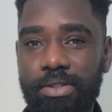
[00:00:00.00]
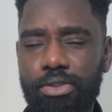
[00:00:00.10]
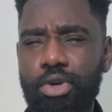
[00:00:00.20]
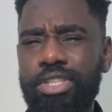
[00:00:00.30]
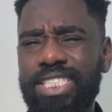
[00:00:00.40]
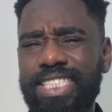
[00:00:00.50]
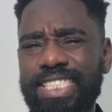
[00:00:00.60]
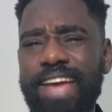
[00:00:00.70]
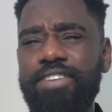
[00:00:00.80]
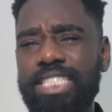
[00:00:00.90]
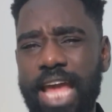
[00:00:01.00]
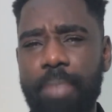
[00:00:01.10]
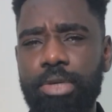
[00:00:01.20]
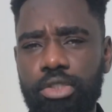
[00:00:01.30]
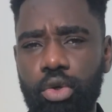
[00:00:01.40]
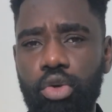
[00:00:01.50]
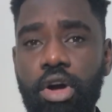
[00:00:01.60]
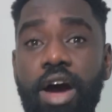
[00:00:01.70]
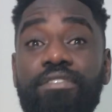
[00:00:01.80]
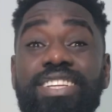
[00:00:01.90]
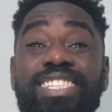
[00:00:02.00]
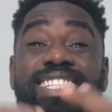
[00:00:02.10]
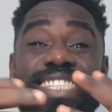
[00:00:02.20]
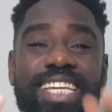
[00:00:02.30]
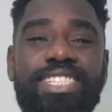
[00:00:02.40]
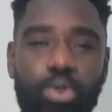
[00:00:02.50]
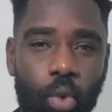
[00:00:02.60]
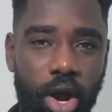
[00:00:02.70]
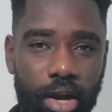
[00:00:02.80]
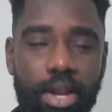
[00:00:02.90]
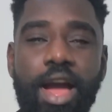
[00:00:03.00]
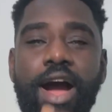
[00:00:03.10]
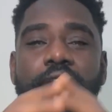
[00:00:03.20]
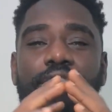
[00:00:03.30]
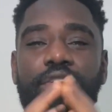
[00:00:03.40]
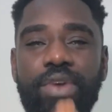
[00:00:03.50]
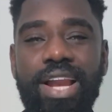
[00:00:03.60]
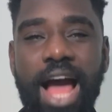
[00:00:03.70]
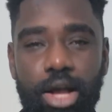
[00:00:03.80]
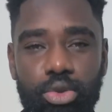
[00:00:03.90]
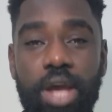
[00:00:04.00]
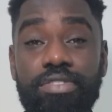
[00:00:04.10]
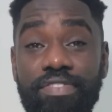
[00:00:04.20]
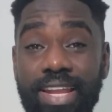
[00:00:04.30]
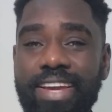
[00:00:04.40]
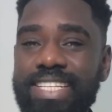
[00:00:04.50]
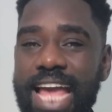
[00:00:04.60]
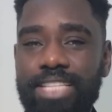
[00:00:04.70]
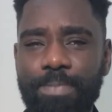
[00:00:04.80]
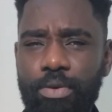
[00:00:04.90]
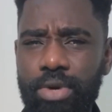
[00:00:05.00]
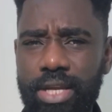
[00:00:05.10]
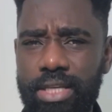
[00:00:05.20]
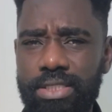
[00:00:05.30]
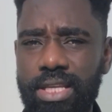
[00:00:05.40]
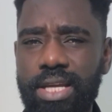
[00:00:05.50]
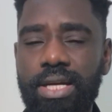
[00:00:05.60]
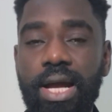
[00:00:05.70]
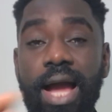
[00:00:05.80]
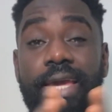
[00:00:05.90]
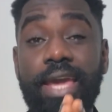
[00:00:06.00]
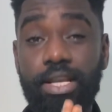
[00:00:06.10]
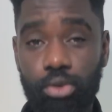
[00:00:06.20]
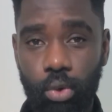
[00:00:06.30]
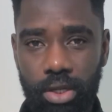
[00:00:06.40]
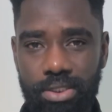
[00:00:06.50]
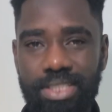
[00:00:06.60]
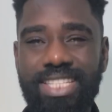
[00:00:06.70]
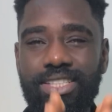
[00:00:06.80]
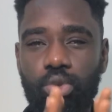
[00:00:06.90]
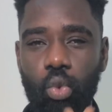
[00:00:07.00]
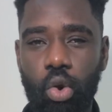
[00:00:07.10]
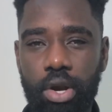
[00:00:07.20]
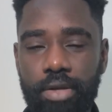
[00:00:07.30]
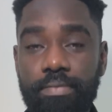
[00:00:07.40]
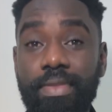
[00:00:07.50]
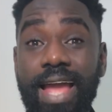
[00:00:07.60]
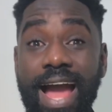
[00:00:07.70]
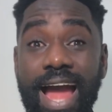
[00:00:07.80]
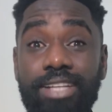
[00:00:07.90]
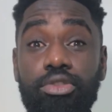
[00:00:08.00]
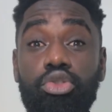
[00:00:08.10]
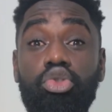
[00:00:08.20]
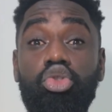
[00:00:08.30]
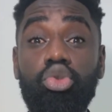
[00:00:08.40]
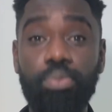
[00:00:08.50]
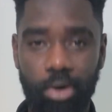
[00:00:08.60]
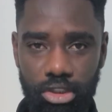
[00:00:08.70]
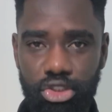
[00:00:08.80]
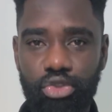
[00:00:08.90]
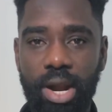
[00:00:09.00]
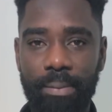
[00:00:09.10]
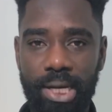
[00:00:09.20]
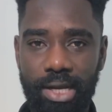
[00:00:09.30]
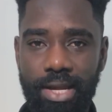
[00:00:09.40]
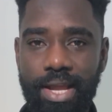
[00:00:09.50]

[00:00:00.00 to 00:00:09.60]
So the seventh episode of the season one of The Real Housewives of Lagos has been released. And guess what? This one had too much drama.